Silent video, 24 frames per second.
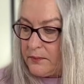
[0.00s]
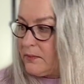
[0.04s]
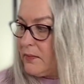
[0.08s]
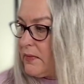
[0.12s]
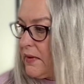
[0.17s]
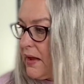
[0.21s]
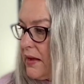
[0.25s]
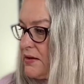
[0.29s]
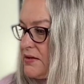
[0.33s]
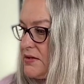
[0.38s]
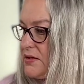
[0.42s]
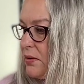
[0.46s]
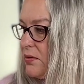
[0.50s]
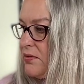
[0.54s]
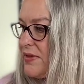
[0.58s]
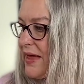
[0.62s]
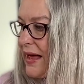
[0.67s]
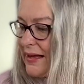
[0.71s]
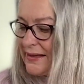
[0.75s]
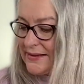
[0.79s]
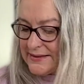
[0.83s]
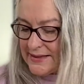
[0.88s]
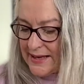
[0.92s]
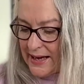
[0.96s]
So
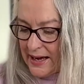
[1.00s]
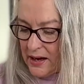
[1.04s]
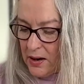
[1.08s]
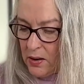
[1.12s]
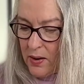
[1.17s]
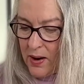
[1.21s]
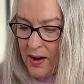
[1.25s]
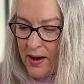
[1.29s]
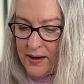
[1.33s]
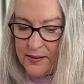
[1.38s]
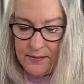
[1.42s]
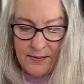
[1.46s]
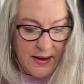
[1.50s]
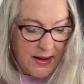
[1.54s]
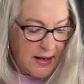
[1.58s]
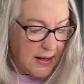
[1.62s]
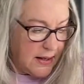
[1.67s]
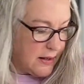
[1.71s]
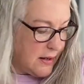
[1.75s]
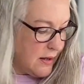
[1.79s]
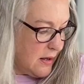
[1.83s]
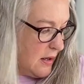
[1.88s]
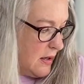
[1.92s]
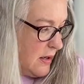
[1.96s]
that's how I make
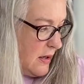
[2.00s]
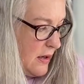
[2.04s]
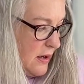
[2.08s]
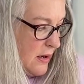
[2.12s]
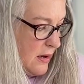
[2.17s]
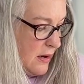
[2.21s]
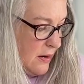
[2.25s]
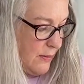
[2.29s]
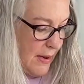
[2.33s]
my